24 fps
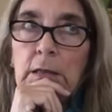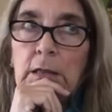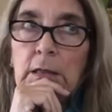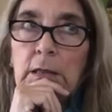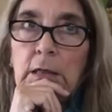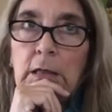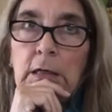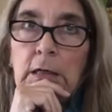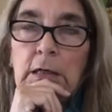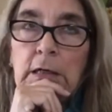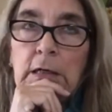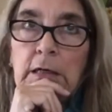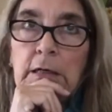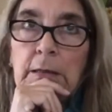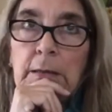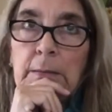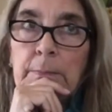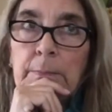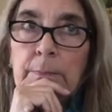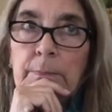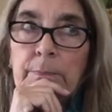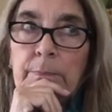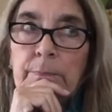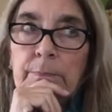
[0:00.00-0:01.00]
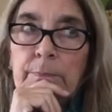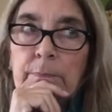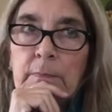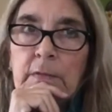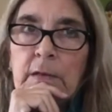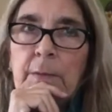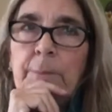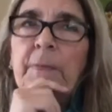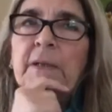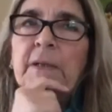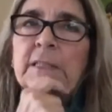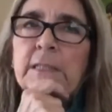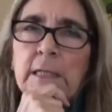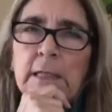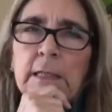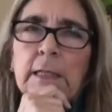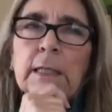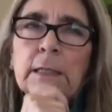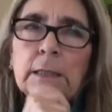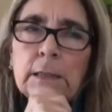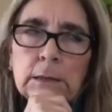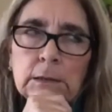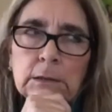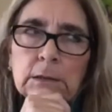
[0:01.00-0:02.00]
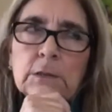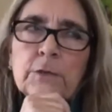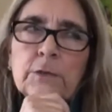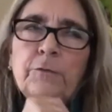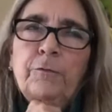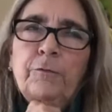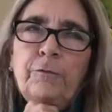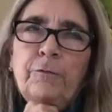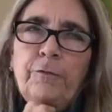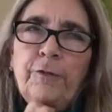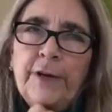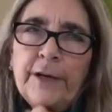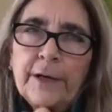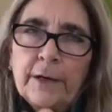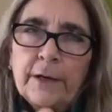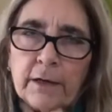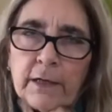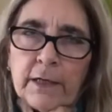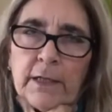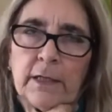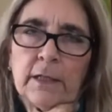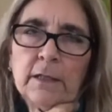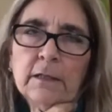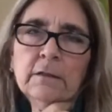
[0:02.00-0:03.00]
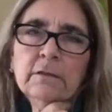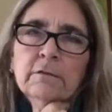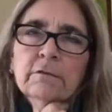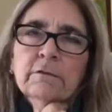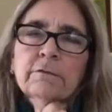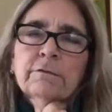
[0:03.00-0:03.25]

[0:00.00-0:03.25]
My tech editor is very,